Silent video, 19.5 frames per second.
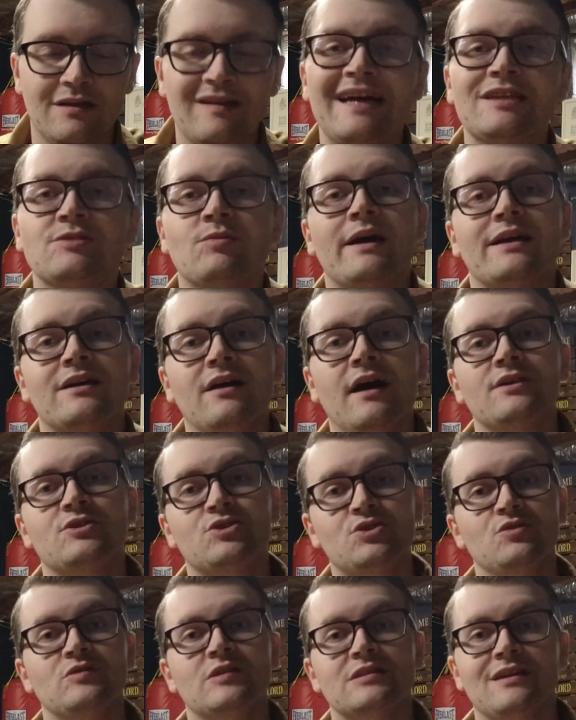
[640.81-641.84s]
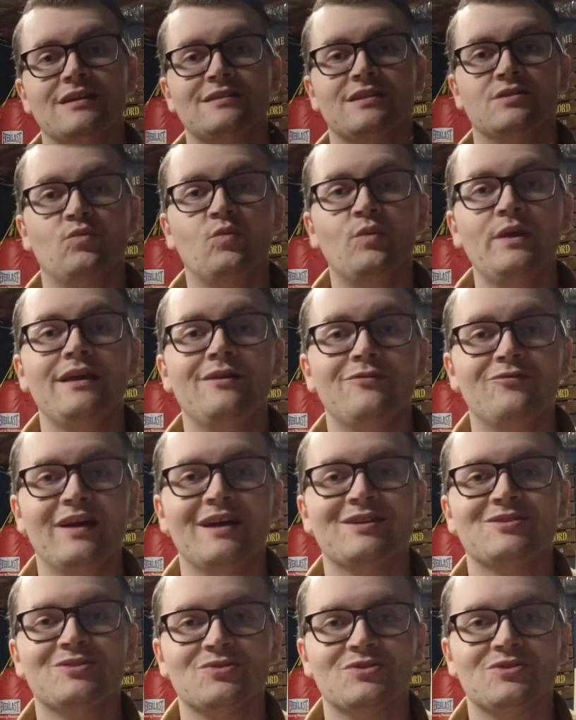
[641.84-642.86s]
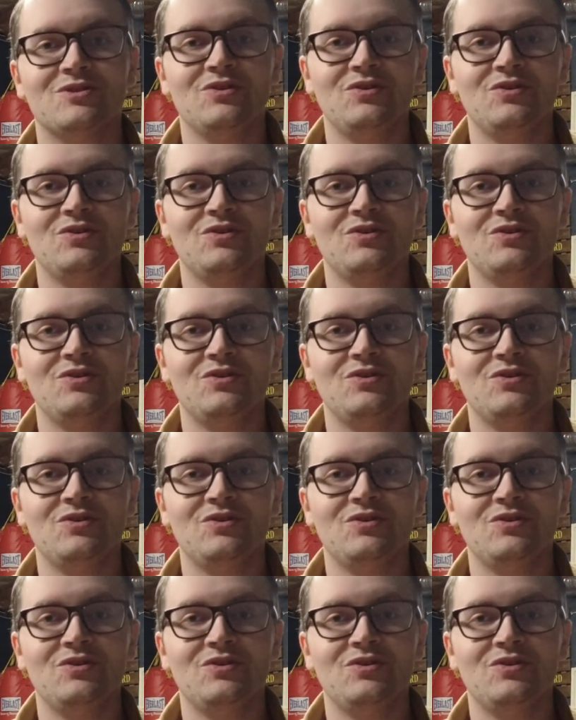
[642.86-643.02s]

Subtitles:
And that's why God chooses us as weak vessels